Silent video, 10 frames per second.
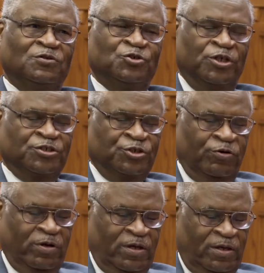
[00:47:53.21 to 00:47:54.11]

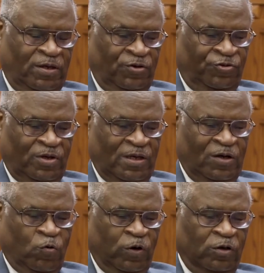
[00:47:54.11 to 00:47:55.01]
judiciary is a
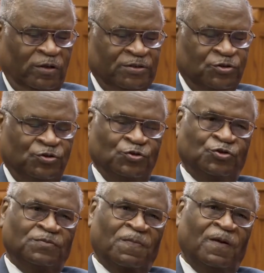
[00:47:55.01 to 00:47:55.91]
critical institution